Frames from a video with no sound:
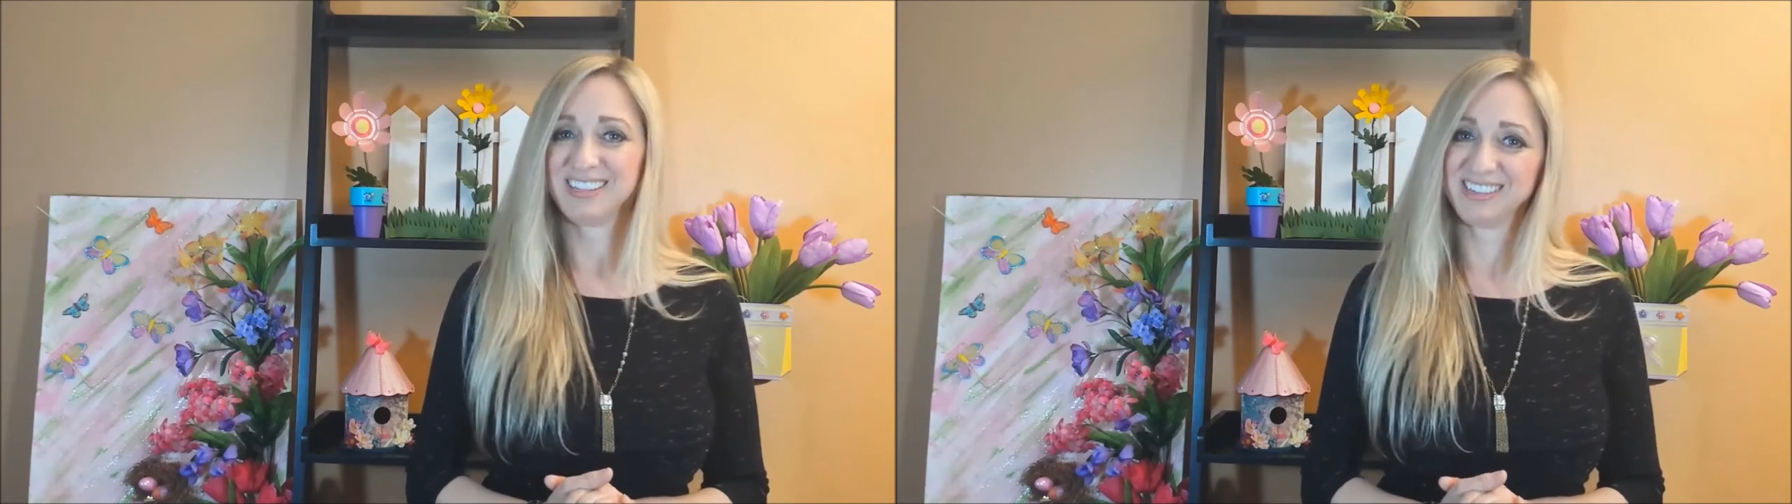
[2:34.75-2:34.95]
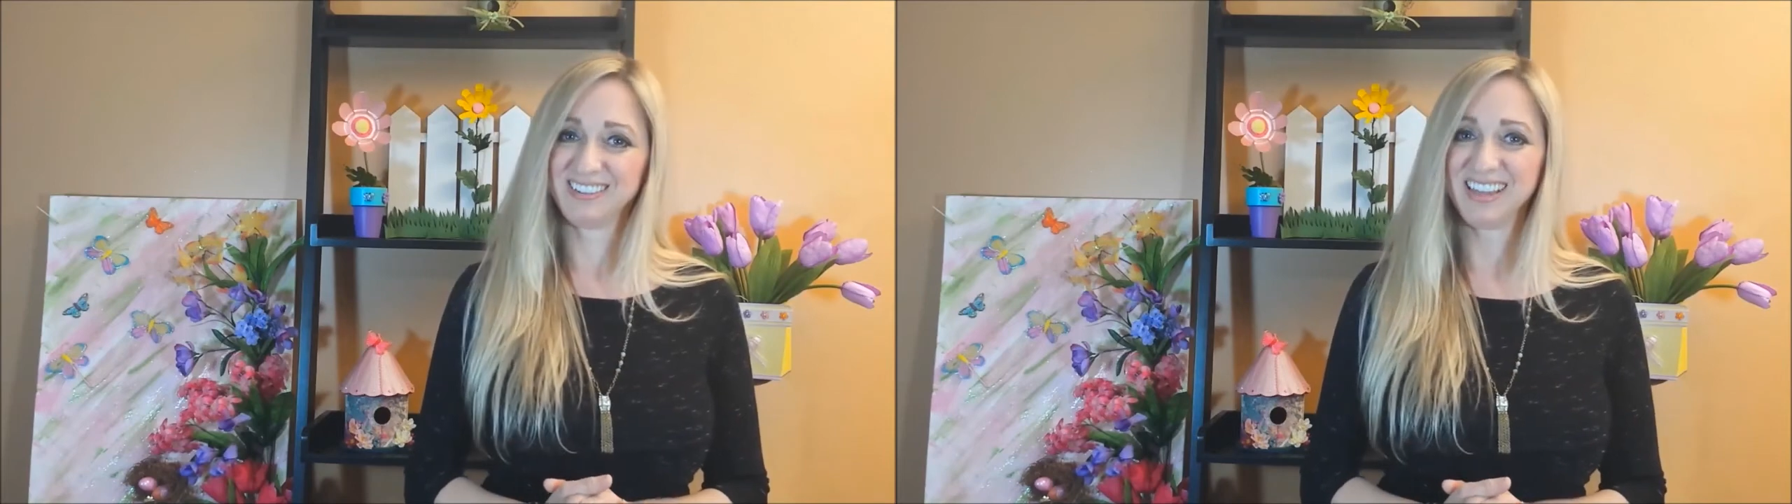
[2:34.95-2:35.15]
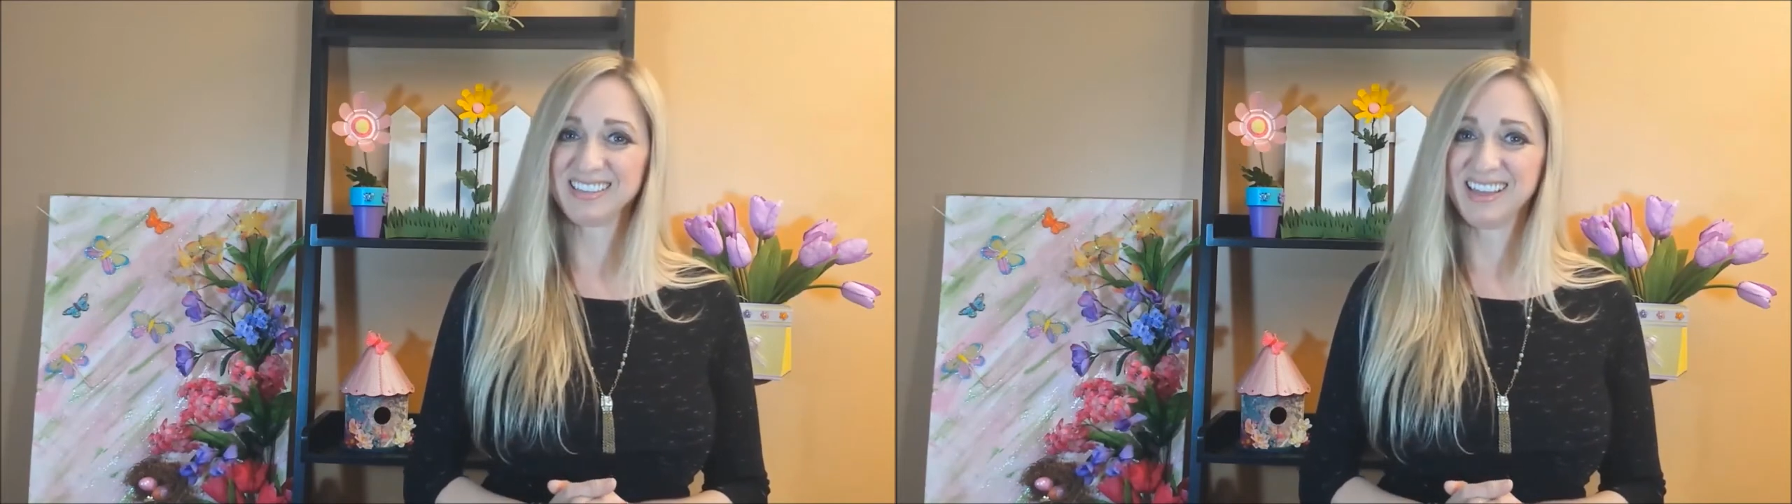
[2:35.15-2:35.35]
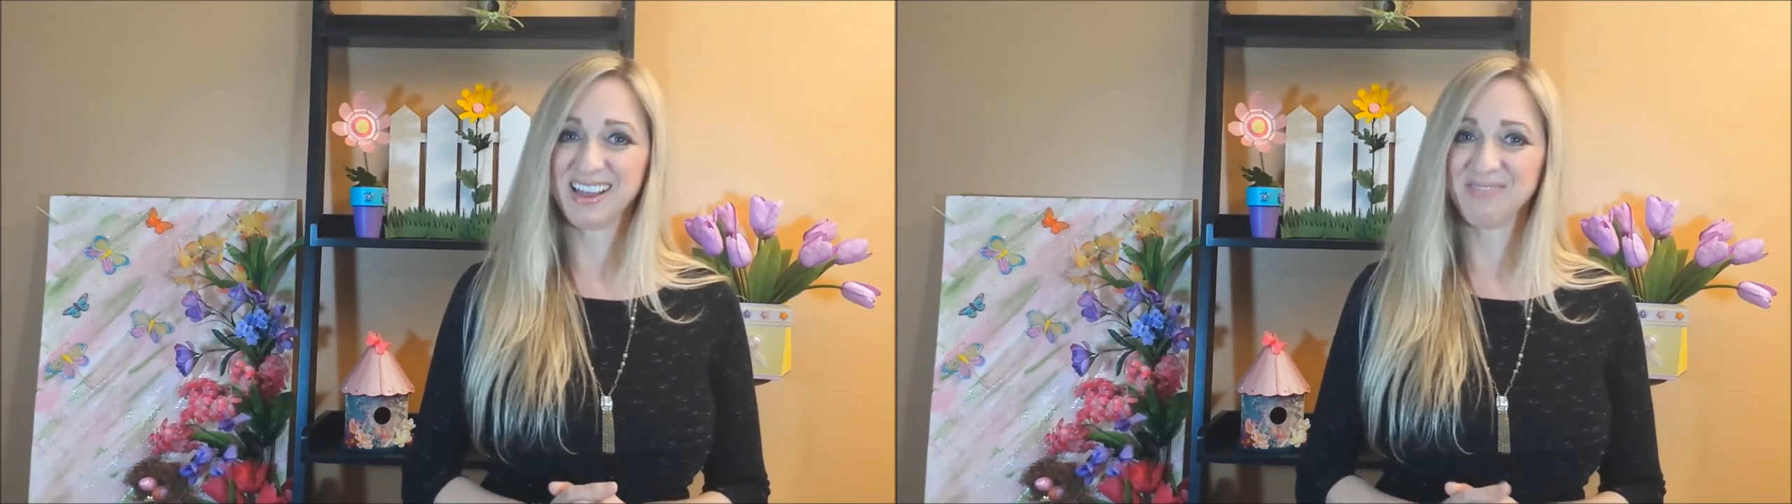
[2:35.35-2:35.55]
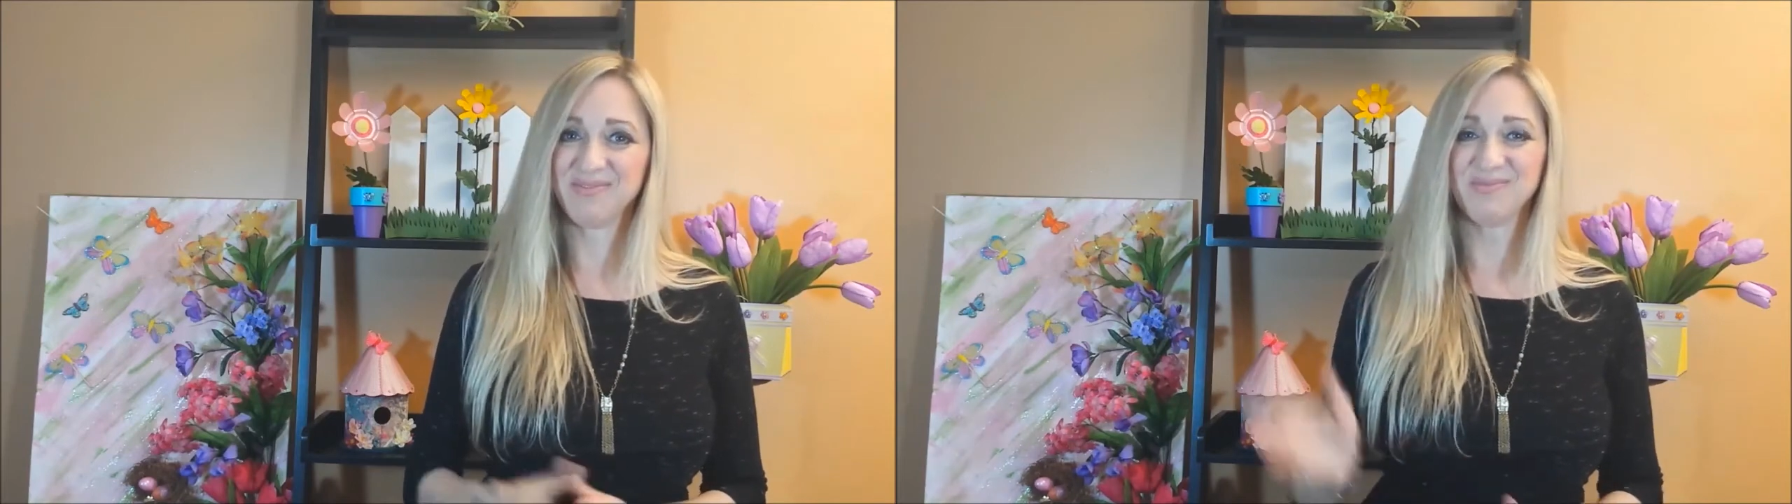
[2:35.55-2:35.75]
Till next
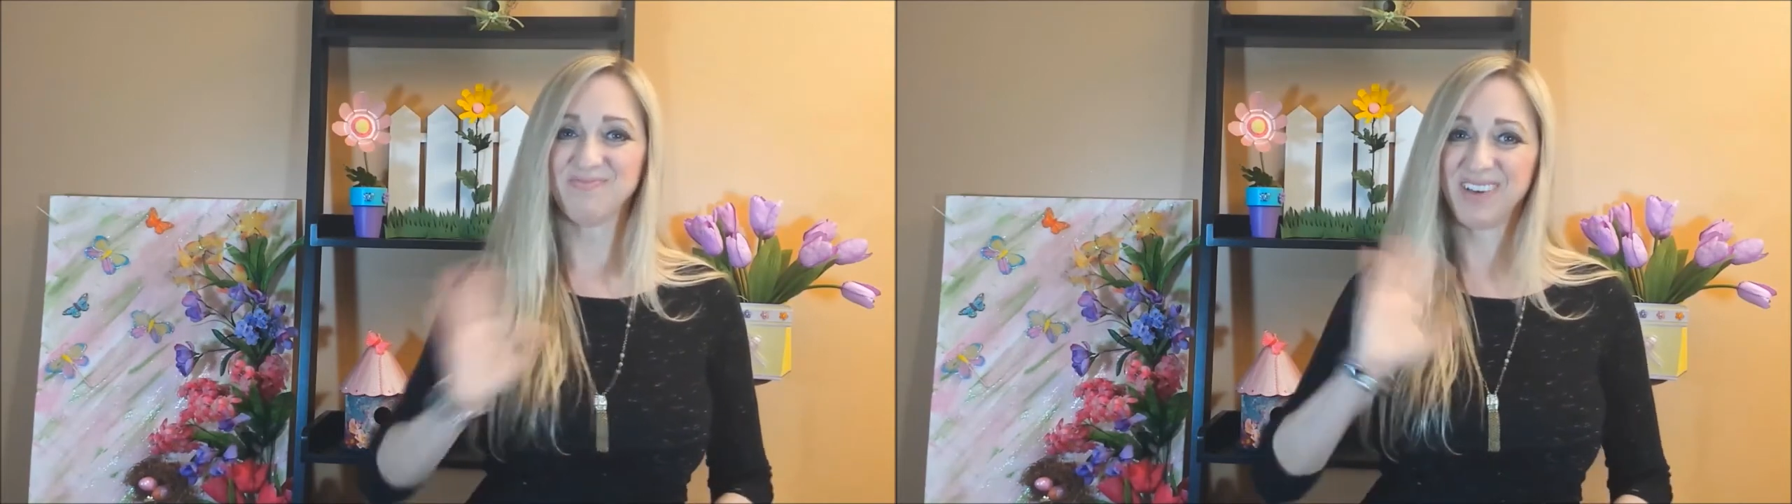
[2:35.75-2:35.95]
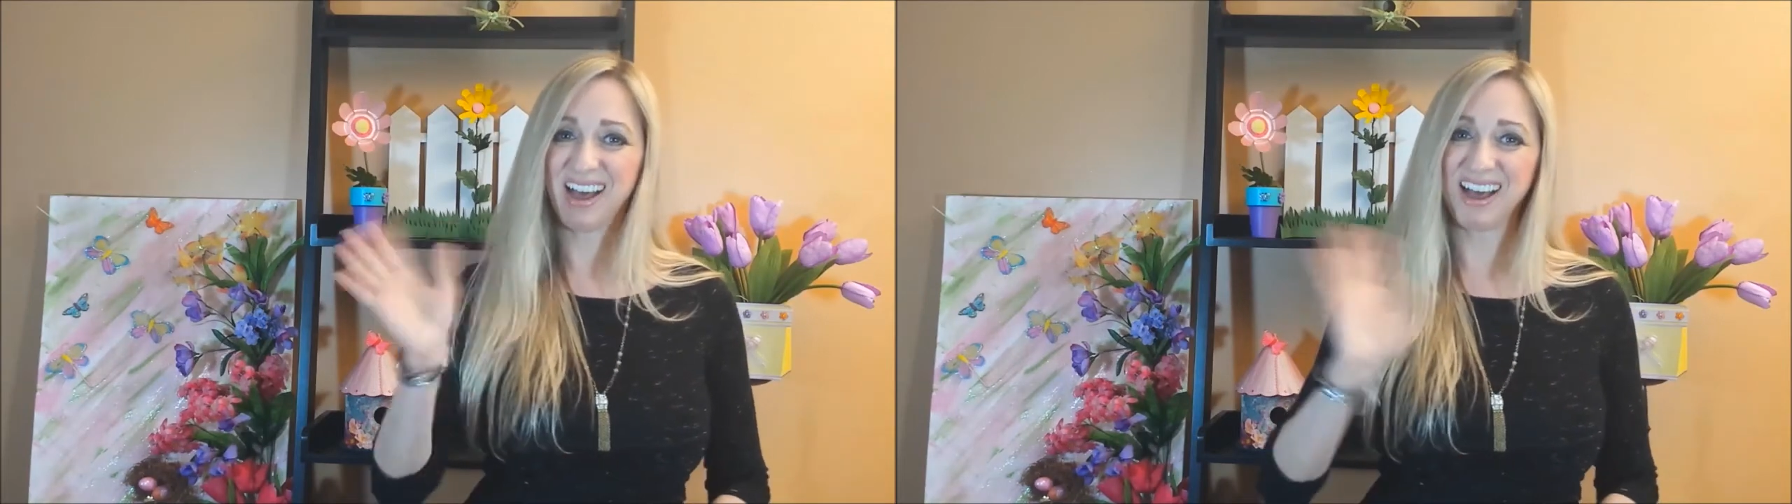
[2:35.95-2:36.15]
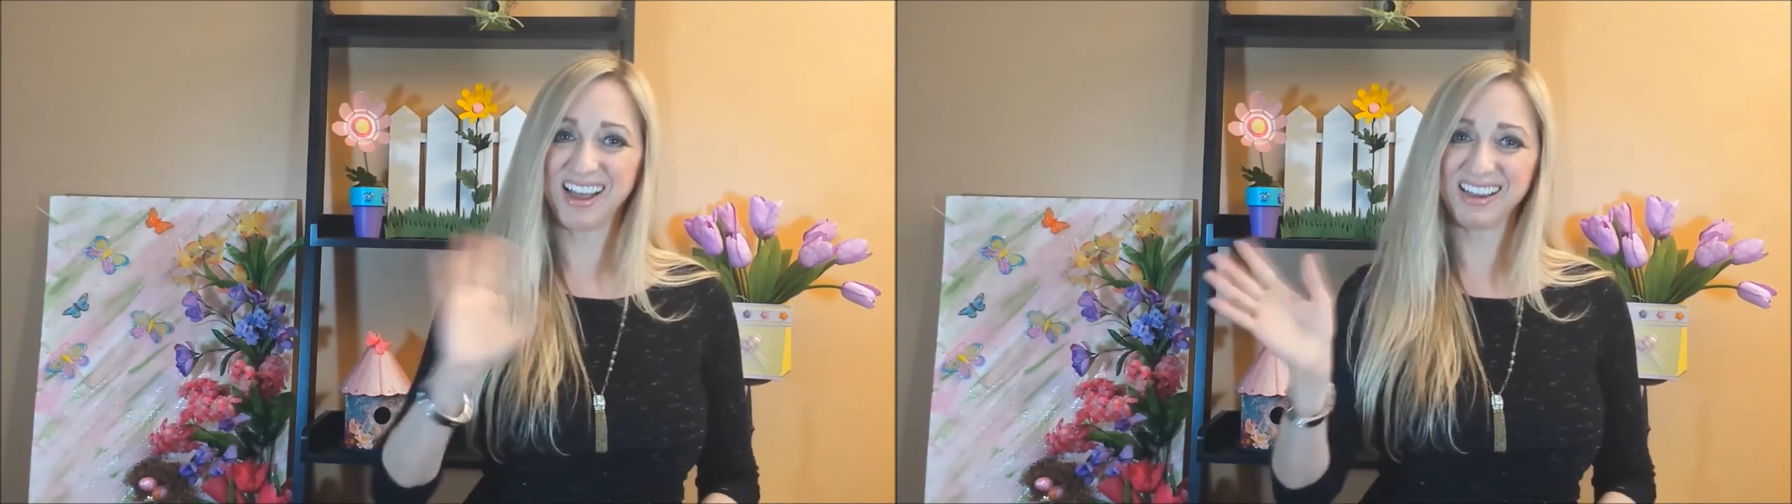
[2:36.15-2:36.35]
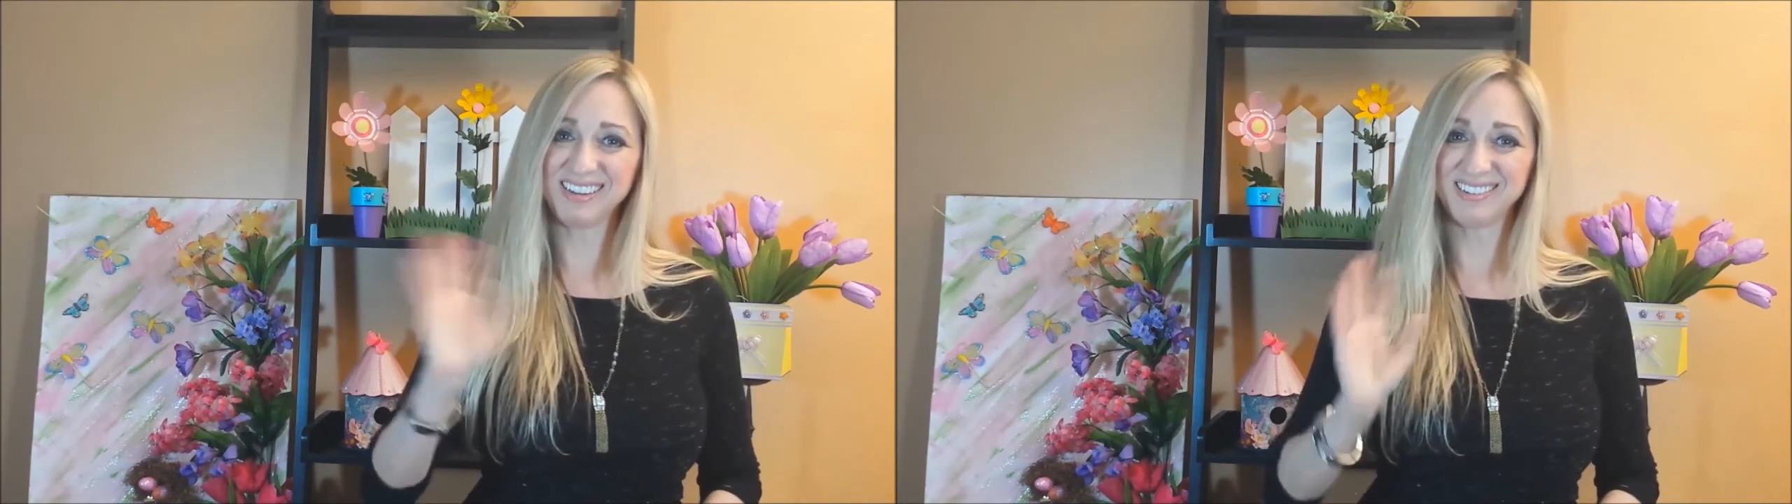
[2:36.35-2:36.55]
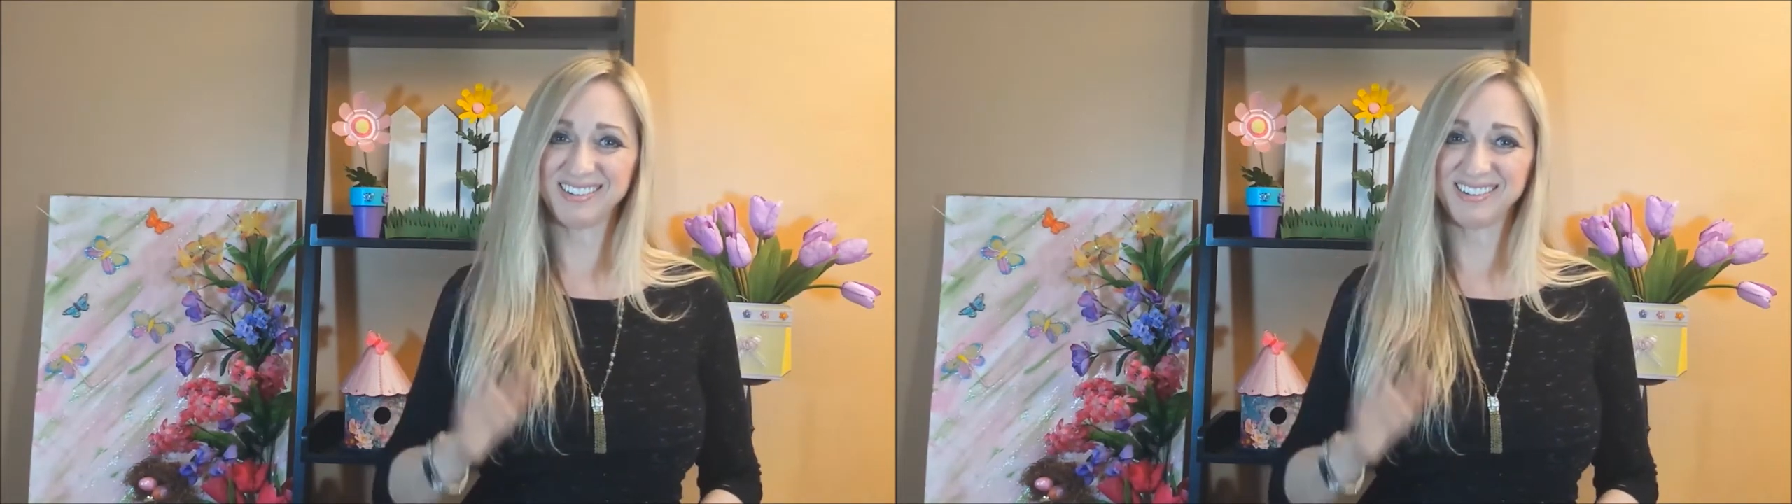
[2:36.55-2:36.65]
time, bye!